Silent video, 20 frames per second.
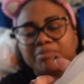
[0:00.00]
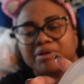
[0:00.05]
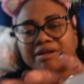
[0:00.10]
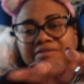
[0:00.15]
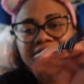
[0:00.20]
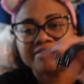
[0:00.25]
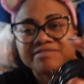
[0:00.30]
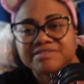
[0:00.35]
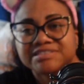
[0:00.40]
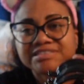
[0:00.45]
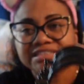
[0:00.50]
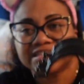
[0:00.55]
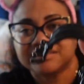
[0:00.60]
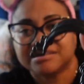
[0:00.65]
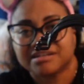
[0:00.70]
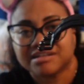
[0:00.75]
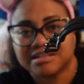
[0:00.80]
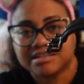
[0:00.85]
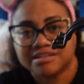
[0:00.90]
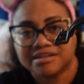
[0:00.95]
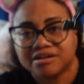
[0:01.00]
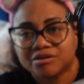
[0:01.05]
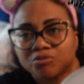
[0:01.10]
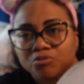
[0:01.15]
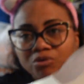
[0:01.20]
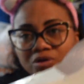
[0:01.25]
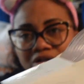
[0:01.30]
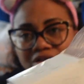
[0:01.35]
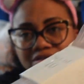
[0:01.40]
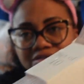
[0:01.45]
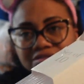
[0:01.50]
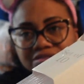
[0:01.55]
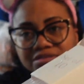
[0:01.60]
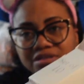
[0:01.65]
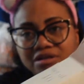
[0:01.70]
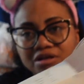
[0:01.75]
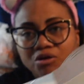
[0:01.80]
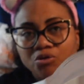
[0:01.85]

But I've never seen the clear ones